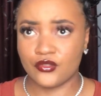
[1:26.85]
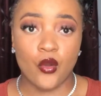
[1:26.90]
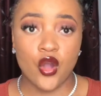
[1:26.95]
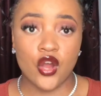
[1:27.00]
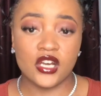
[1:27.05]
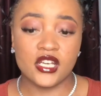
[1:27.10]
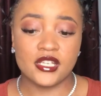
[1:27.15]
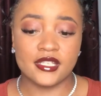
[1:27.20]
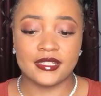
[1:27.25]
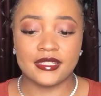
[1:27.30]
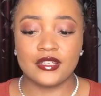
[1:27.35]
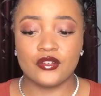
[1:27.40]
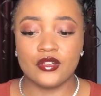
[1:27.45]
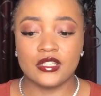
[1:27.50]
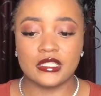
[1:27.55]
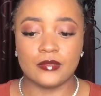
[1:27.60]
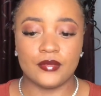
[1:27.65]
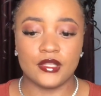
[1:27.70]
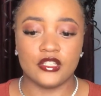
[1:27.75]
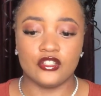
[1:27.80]
Calling is still going
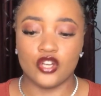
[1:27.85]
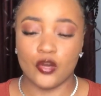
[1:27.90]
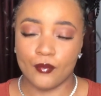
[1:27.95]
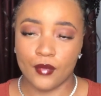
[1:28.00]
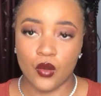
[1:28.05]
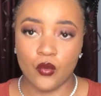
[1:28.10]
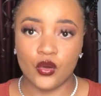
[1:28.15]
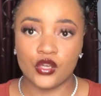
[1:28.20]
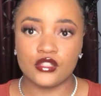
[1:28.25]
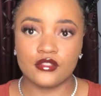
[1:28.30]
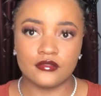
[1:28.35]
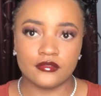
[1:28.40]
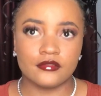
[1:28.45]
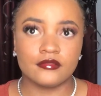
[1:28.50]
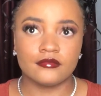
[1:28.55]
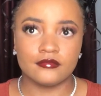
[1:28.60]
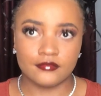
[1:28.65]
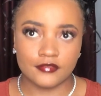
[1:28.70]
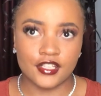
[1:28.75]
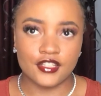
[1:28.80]
to be the number one
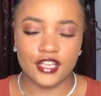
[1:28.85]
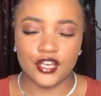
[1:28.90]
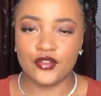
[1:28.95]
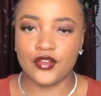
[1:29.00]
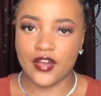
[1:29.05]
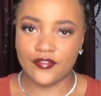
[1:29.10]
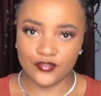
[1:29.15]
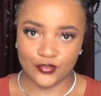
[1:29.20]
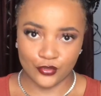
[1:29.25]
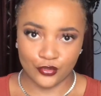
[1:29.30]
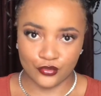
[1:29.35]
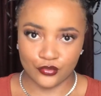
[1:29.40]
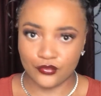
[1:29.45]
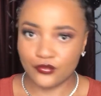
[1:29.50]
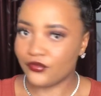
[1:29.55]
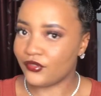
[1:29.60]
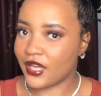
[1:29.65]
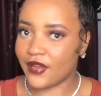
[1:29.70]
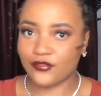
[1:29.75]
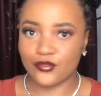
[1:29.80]
thing that you have to do.
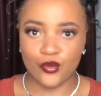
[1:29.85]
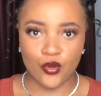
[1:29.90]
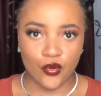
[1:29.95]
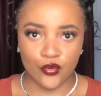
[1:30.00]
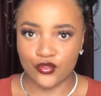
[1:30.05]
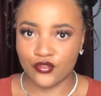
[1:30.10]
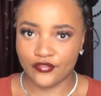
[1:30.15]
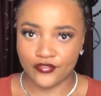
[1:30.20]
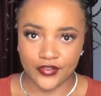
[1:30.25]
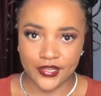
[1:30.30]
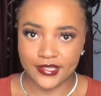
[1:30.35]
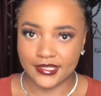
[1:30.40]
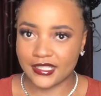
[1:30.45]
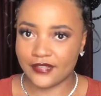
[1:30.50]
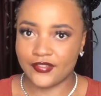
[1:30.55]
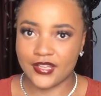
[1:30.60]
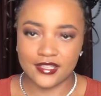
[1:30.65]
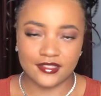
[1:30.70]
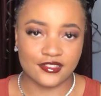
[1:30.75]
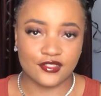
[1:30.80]
You have to call your friends if
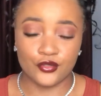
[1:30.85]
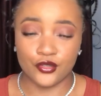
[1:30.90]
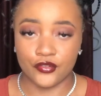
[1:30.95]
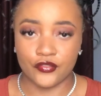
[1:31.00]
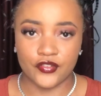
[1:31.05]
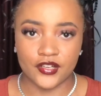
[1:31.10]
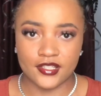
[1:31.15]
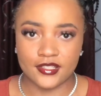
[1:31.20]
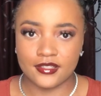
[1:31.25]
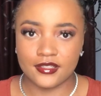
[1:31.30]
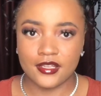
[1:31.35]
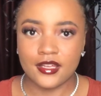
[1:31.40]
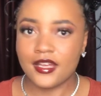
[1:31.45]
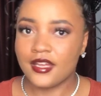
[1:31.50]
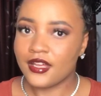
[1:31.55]
they are still your friends.